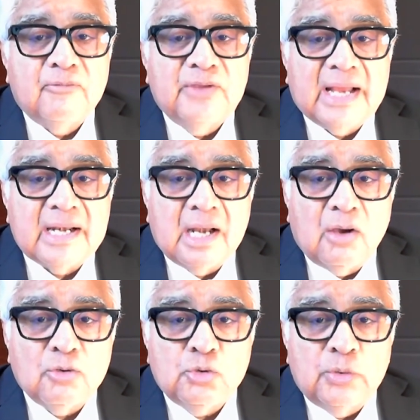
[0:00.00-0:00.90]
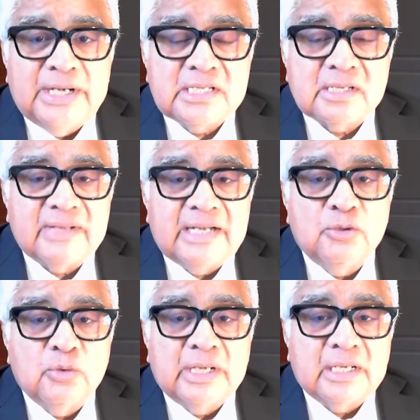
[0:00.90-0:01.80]
We are now units of
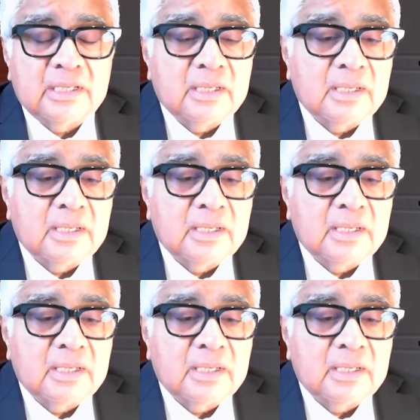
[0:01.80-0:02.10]
that union.